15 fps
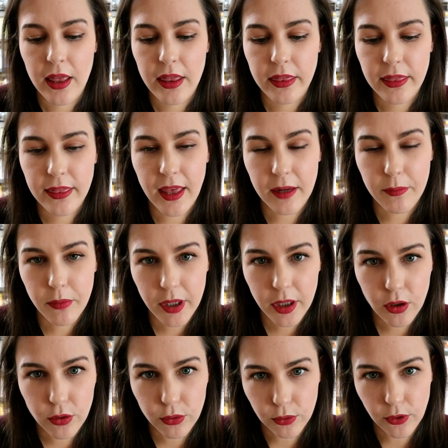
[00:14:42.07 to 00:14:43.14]
then
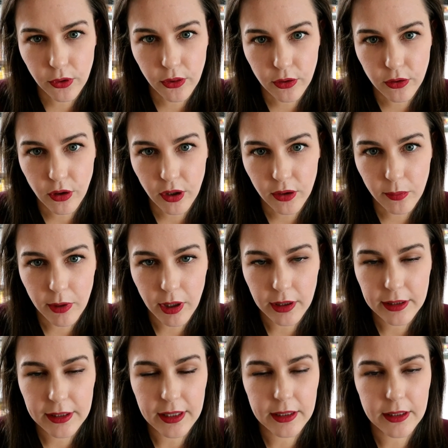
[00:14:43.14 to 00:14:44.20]
being called to the
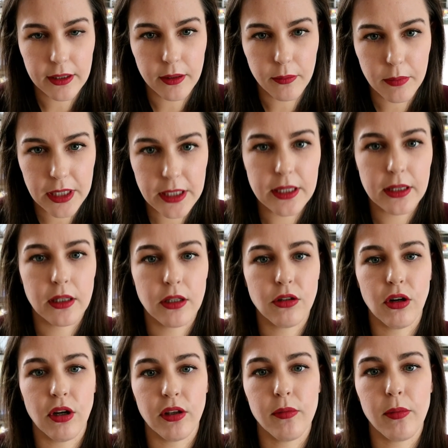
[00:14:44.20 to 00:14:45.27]
transplant centre, meeting the
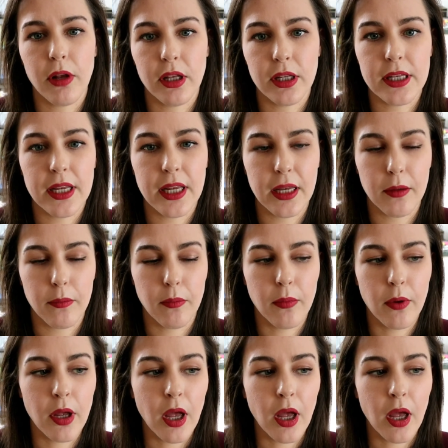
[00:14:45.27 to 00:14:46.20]
transplant team,